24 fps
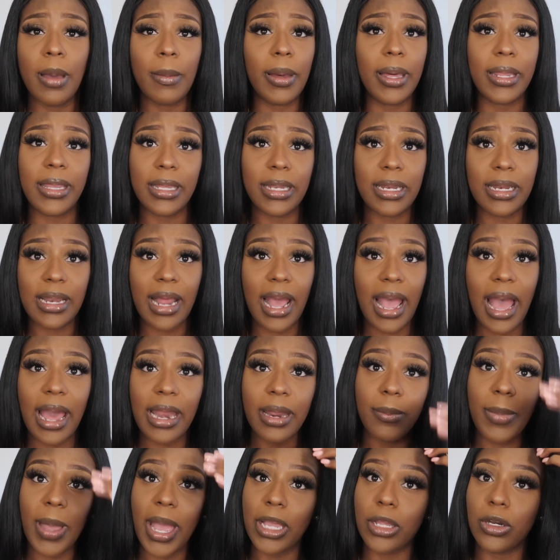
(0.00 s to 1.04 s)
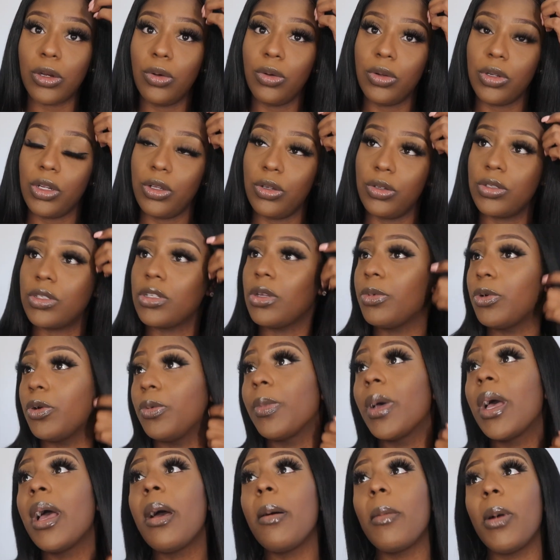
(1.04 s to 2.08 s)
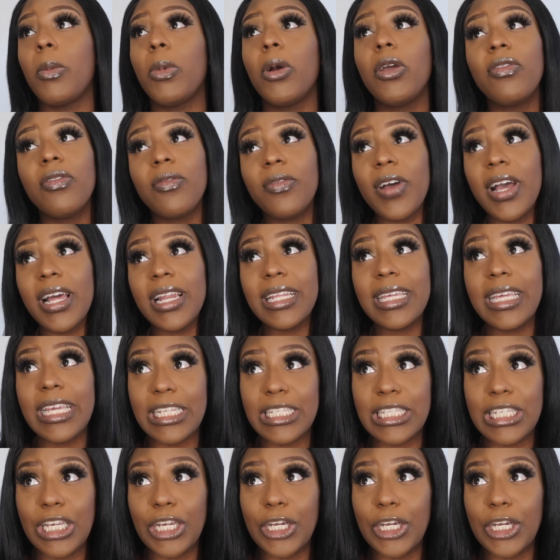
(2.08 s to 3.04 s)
but other than that i didn't pack no clothes so boom my boyfriend finally gets